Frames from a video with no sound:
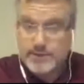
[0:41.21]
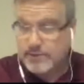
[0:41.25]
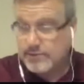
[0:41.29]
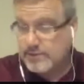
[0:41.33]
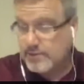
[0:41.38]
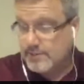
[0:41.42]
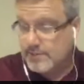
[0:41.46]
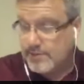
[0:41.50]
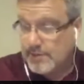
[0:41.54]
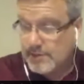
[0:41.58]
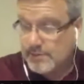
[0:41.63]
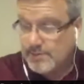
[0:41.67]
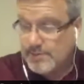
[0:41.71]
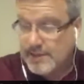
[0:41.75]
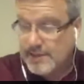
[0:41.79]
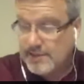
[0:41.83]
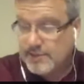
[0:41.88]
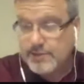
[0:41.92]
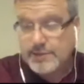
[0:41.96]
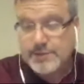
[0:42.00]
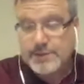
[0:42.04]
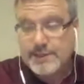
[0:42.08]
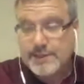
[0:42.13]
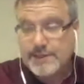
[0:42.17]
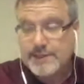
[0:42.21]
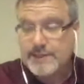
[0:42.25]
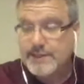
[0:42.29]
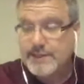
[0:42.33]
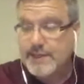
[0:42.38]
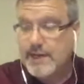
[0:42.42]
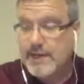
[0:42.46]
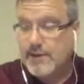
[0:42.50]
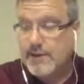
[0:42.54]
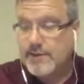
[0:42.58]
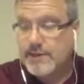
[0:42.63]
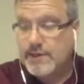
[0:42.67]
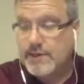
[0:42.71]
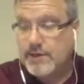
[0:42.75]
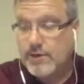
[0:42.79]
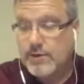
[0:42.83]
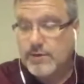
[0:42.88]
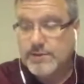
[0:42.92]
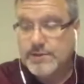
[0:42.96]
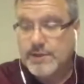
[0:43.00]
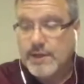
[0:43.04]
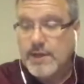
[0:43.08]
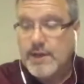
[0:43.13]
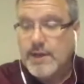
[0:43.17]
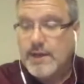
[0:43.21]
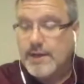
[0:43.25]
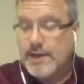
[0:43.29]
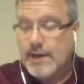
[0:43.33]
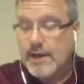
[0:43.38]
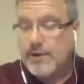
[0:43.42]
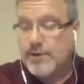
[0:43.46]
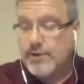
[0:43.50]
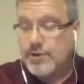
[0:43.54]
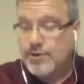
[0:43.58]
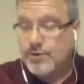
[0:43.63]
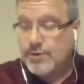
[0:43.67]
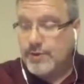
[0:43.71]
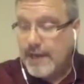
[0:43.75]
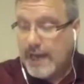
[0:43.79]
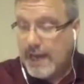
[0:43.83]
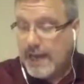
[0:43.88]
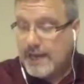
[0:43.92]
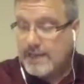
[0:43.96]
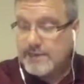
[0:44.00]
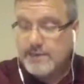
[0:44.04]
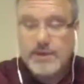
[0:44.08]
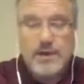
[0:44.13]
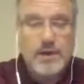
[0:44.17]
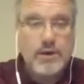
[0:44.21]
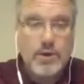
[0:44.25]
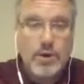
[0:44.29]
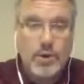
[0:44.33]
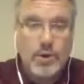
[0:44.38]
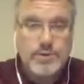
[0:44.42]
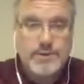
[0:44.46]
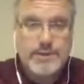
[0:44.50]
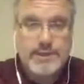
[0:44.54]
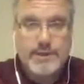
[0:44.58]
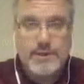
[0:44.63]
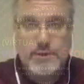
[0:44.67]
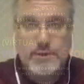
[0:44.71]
so it'll be interesting to see how it goes. Now, you guys are hosting a